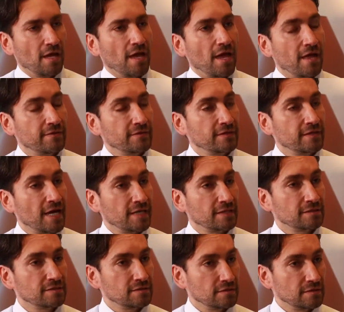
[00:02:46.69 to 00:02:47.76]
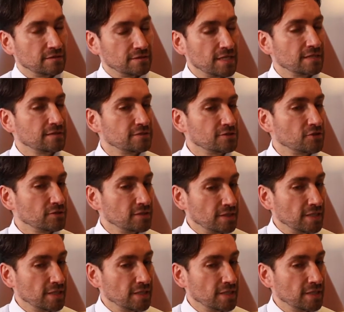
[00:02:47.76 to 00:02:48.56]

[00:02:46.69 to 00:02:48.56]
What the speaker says: and so the